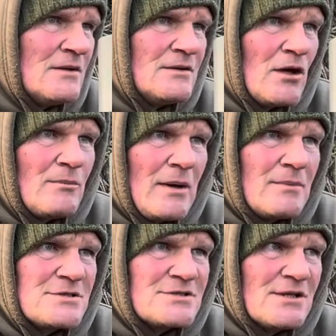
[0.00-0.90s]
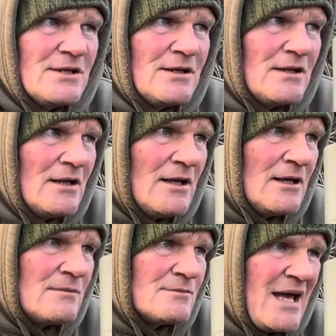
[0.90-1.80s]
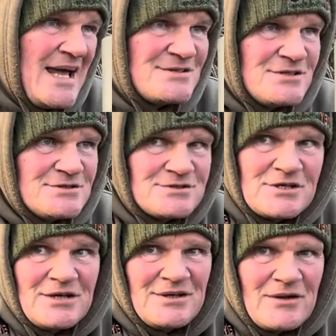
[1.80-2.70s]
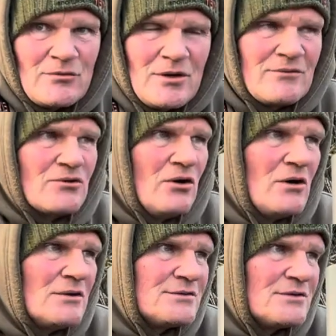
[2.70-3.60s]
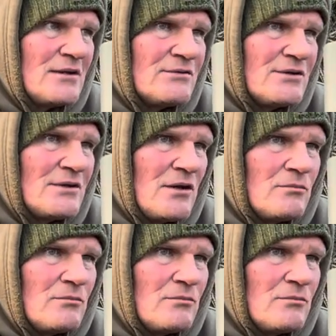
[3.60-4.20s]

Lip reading: no publicity. As is another one I've got. It's another